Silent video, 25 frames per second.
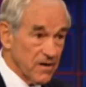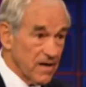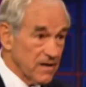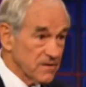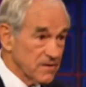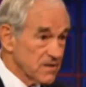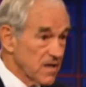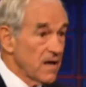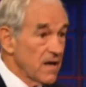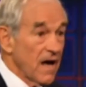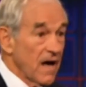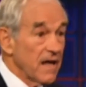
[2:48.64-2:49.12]
a, to a
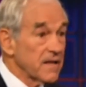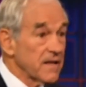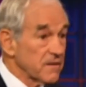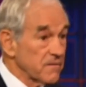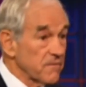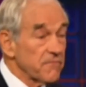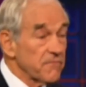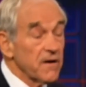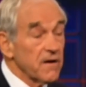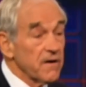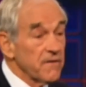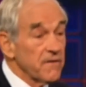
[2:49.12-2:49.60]
younger
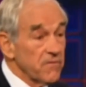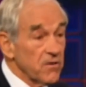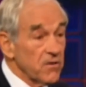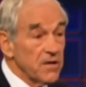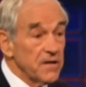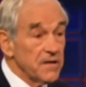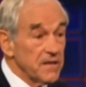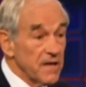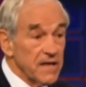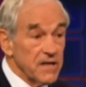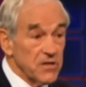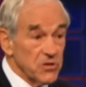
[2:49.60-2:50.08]
audience.
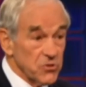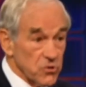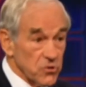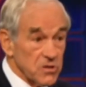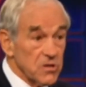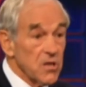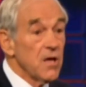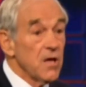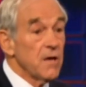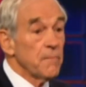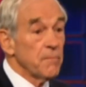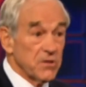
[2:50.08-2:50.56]
That, that's, that's
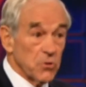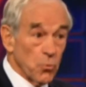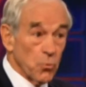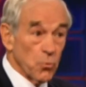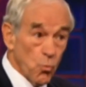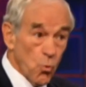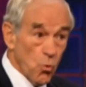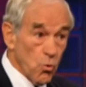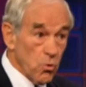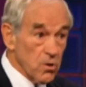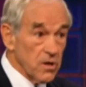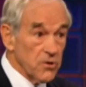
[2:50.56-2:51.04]
another part
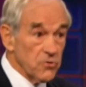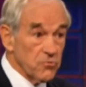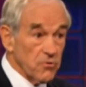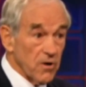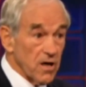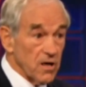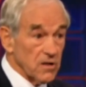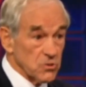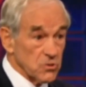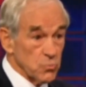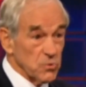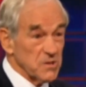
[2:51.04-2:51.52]
of it. I mean, you look
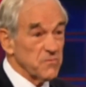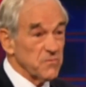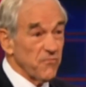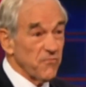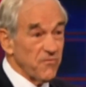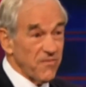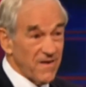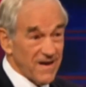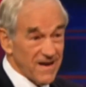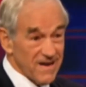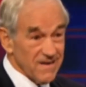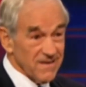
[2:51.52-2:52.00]
at,
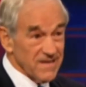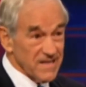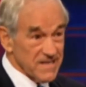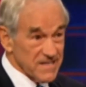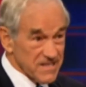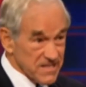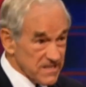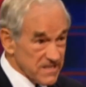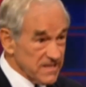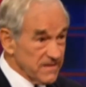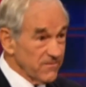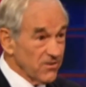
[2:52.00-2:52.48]
I mean, I think
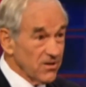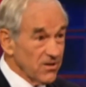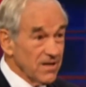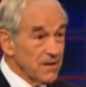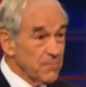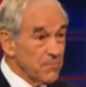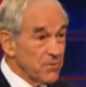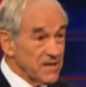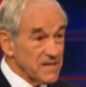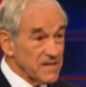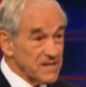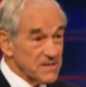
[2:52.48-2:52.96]
Letterman is
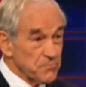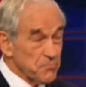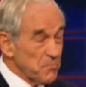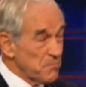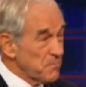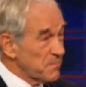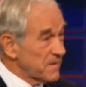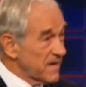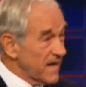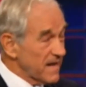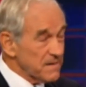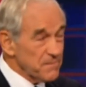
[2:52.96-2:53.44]
about, is about
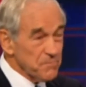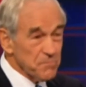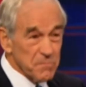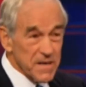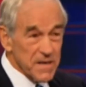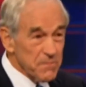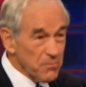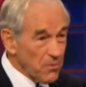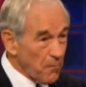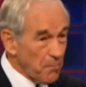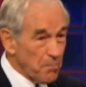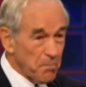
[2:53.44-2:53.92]

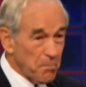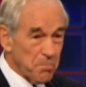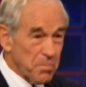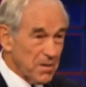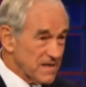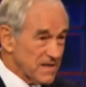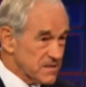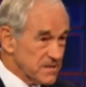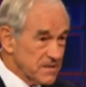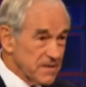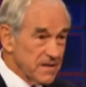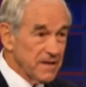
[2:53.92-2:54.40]

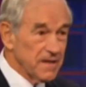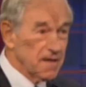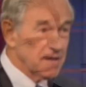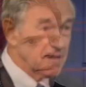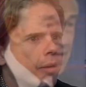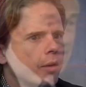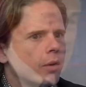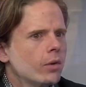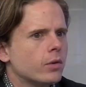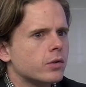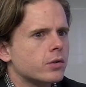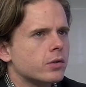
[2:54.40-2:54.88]
65. Uh,
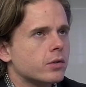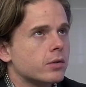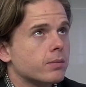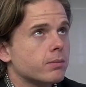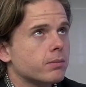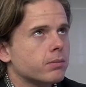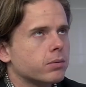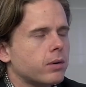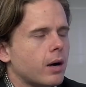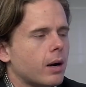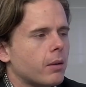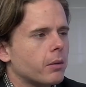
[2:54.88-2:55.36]
Leno's
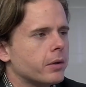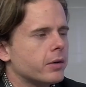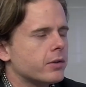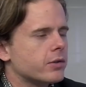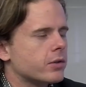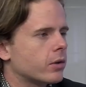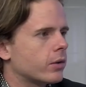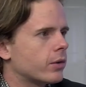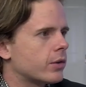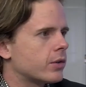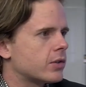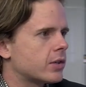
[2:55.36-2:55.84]
probably in
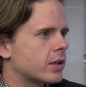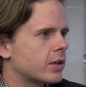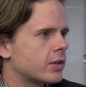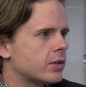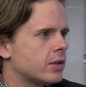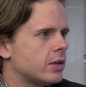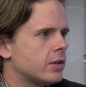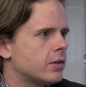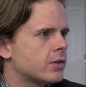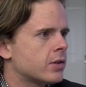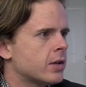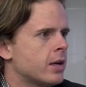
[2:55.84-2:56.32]
his early
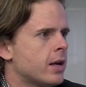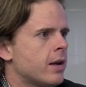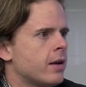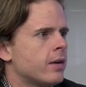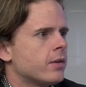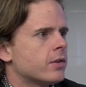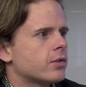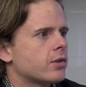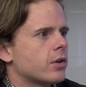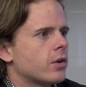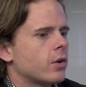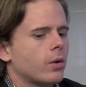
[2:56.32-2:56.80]
60s.
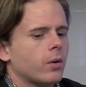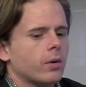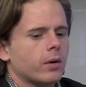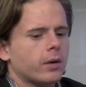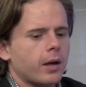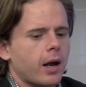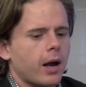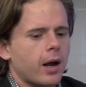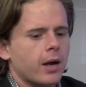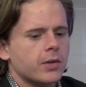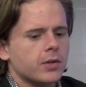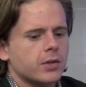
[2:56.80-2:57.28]
So
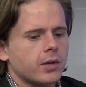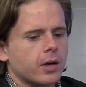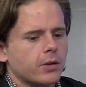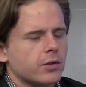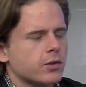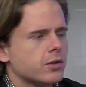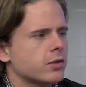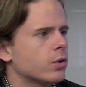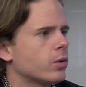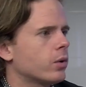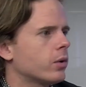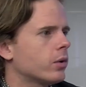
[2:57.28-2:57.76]
guys
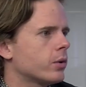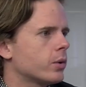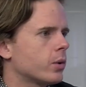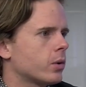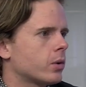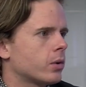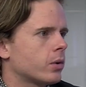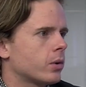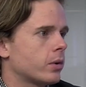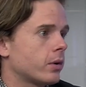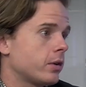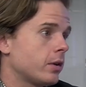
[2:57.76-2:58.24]
like Stewart, who
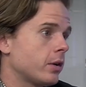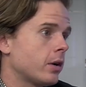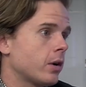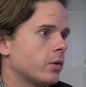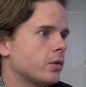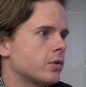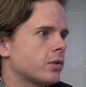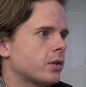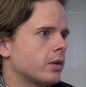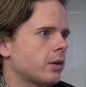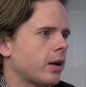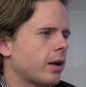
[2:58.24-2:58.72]
are, you
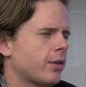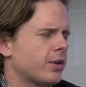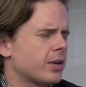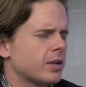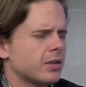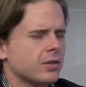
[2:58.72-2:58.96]
know, he's in, I